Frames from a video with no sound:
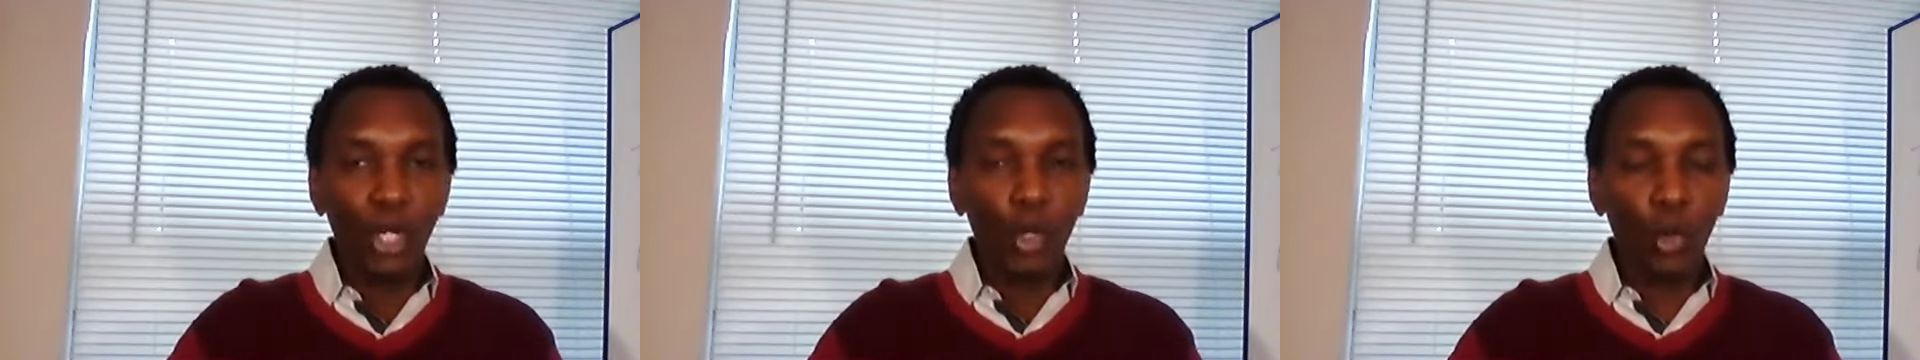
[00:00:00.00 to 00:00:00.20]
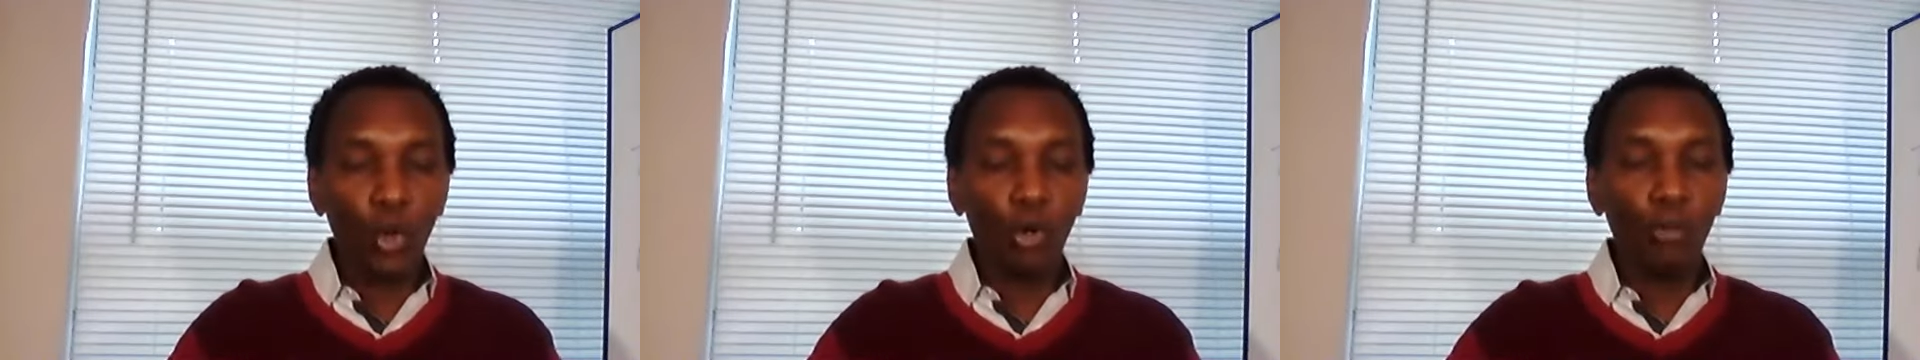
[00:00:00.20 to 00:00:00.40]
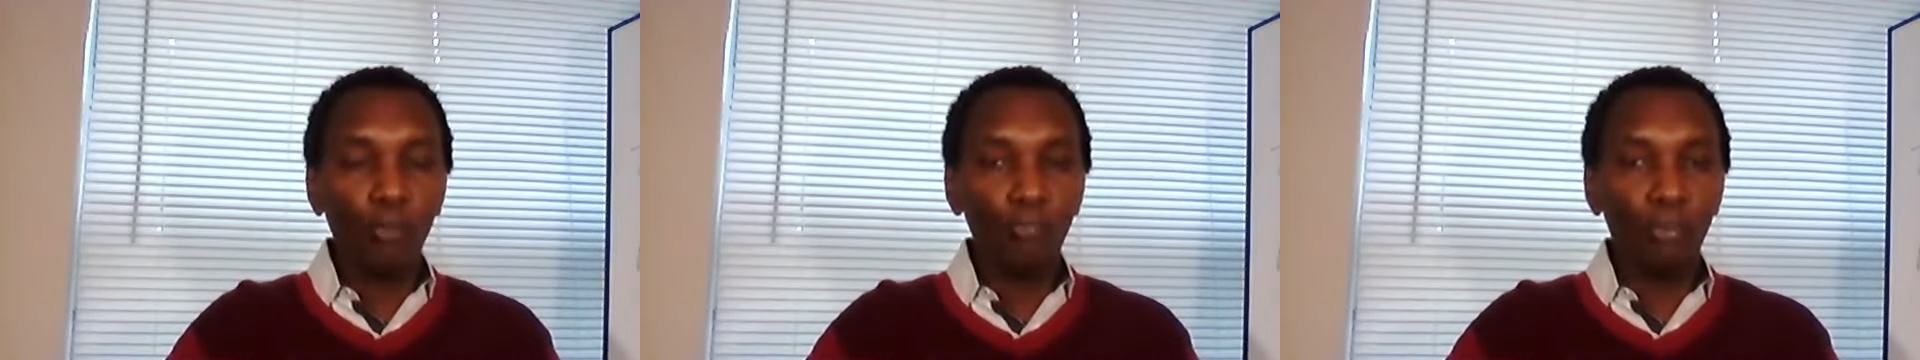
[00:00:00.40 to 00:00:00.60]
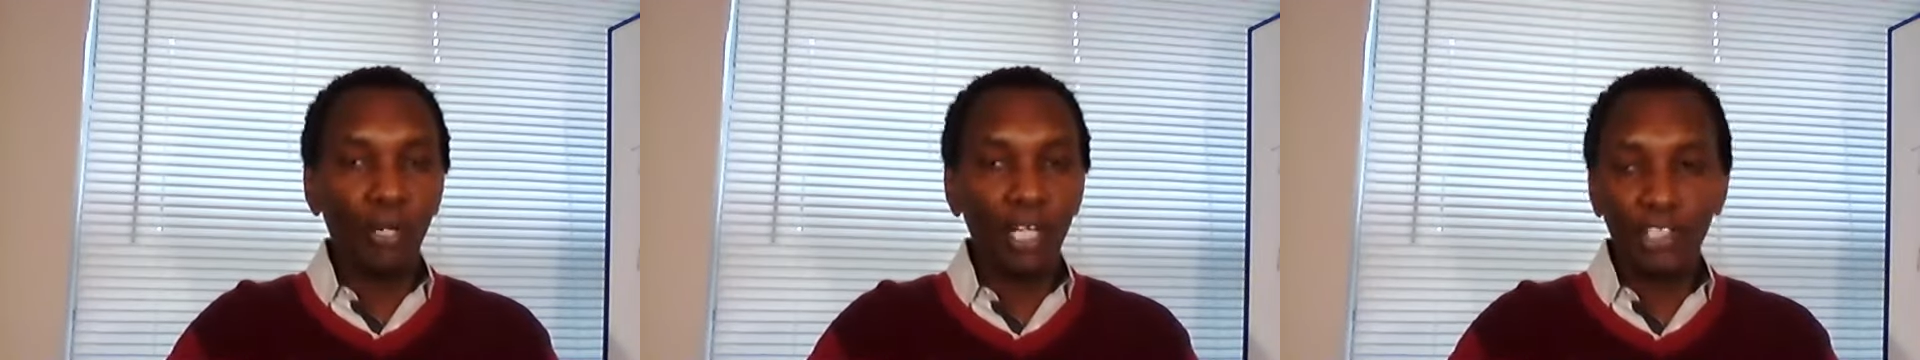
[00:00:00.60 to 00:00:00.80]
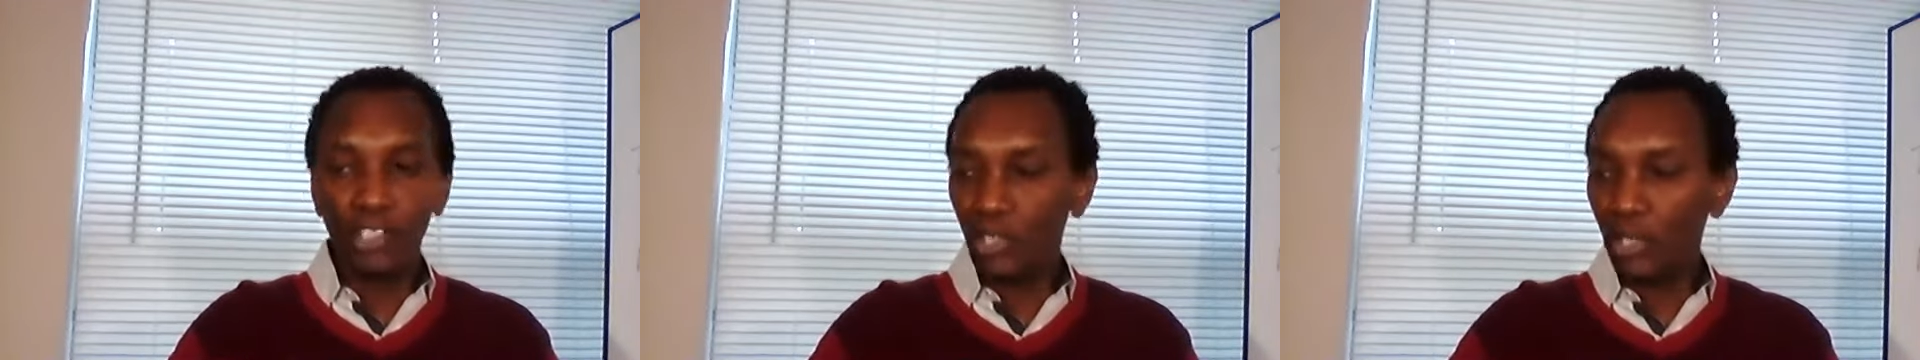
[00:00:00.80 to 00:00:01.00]
or
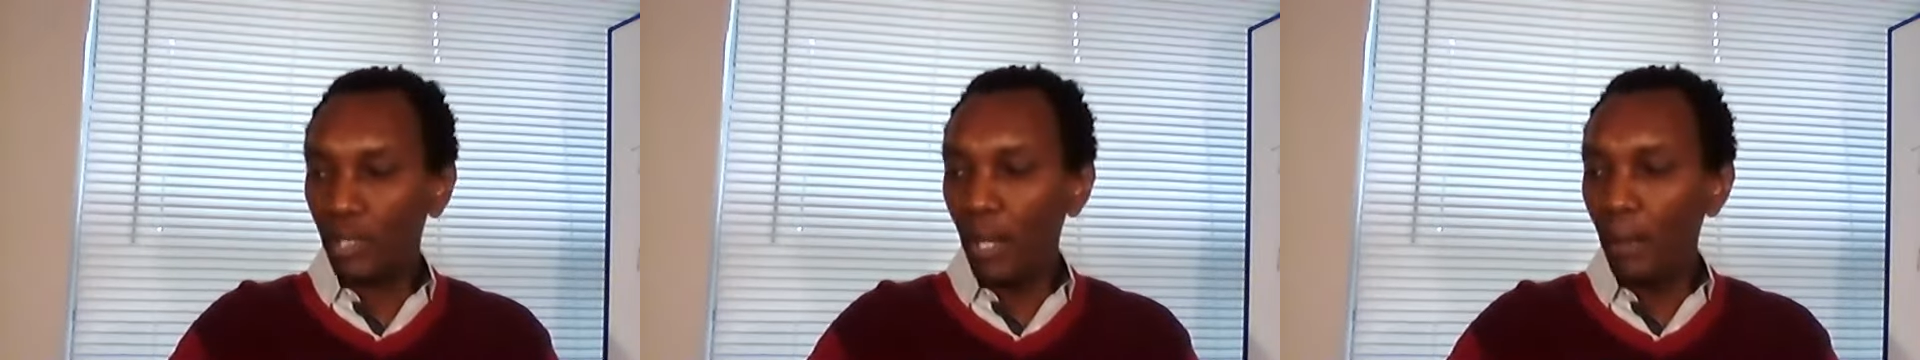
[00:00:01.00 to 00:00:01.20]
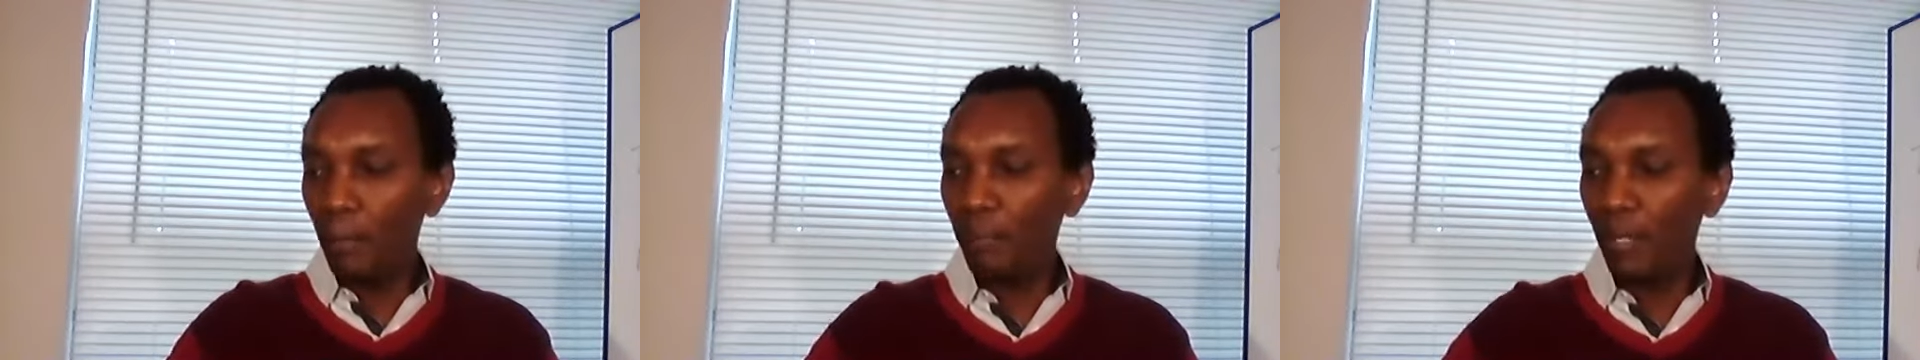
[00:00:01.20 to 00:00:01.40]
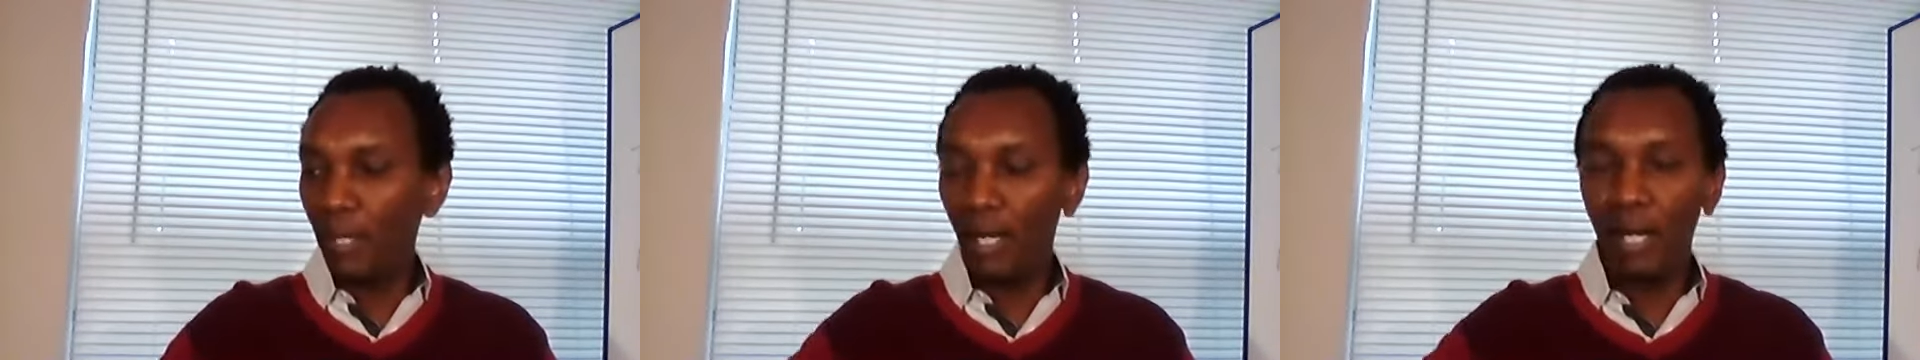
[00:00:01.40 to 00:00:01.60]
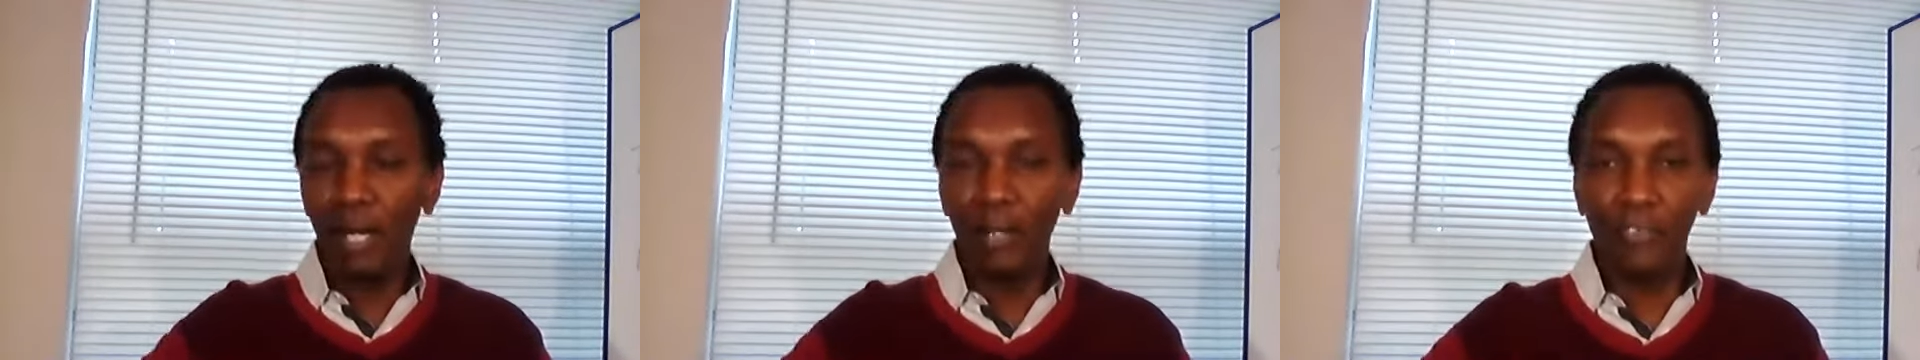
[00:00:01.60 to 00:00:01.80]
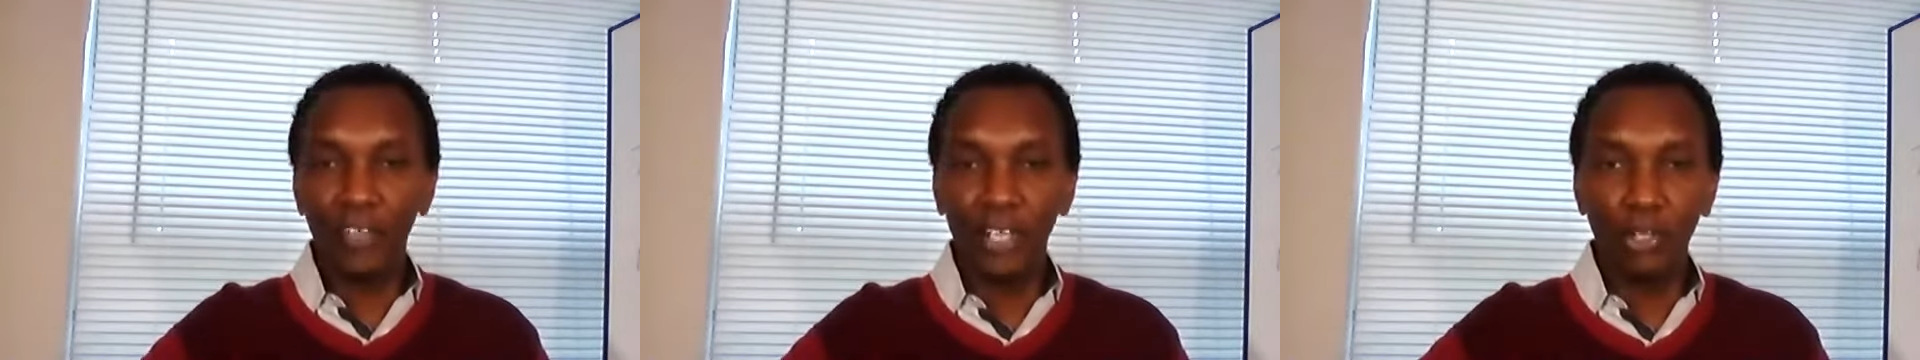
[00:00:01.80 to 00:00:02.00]
brushing up
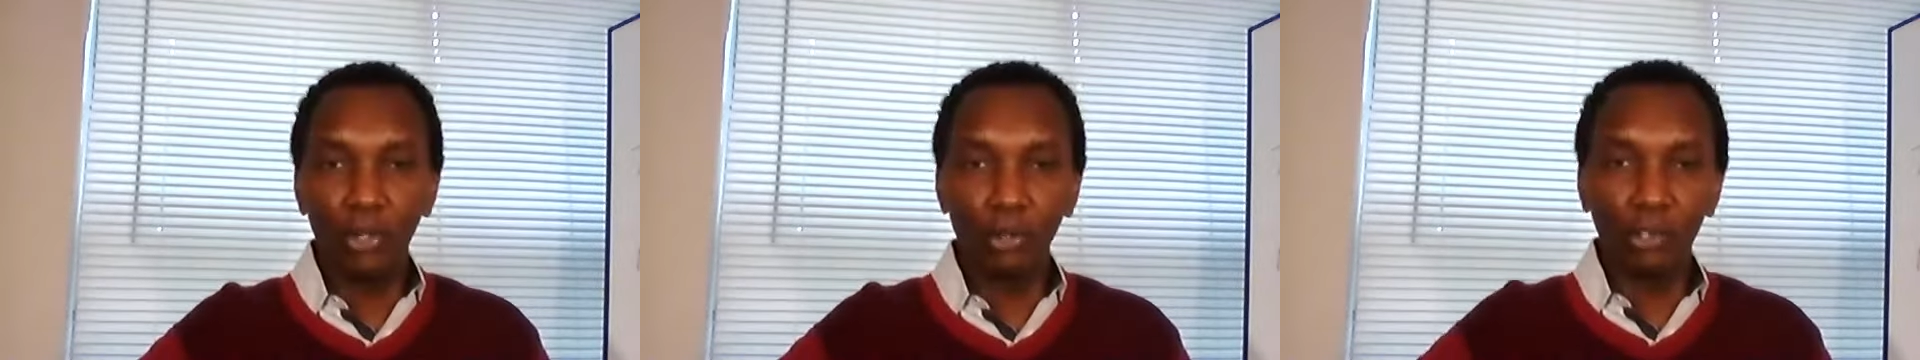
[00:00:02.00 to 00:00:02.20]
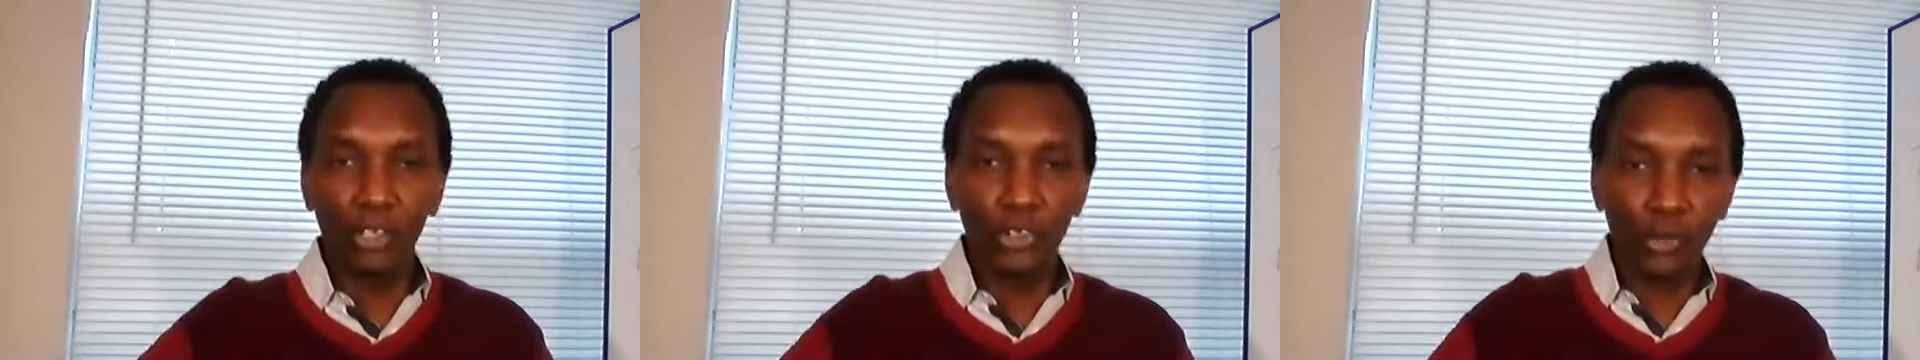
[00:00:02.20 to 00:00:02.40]
their knowledge.